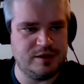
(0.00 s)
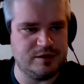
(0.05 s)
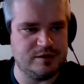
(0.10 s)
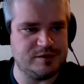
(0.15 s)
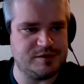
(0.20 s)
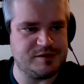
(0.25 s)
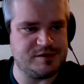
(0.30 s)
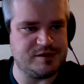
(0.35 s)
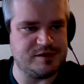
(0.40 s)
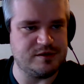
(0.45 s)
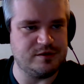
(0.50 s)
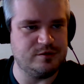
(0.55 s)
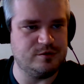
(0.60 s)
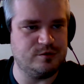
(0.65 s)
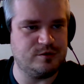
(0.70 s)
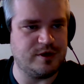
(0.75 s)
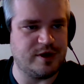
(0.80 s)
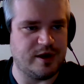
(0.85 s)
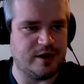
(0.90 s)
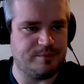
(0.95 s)
Let's see.
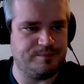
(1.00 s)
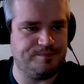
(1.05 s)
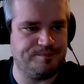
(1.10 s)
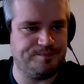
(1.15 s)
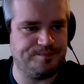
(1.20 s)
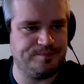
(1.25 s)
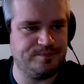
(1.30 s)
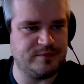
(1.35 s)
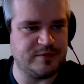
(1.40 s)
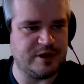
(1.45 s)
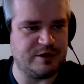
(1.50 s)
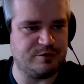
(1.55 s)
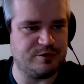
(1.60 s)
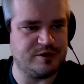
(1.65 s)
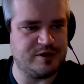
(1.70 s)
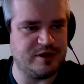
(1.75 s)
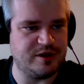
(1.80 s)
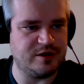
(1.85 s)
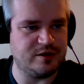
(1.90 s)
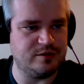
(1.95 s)
Okay, now we're
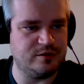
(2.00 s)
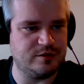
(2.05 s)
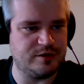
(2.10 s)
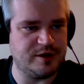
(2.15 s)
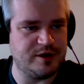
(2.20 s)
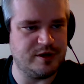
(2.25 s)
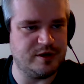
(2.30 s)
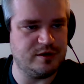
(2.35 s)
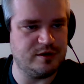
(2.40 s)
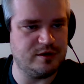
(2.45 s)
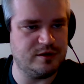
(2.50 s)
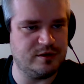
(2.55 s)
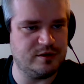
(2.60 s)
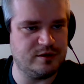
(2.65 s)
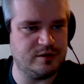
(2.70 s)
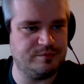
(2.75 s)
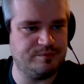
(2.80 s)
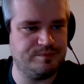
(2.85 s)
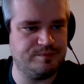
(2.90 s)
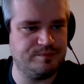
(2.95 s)
taking a look
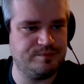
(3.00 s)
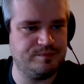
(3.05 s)
here.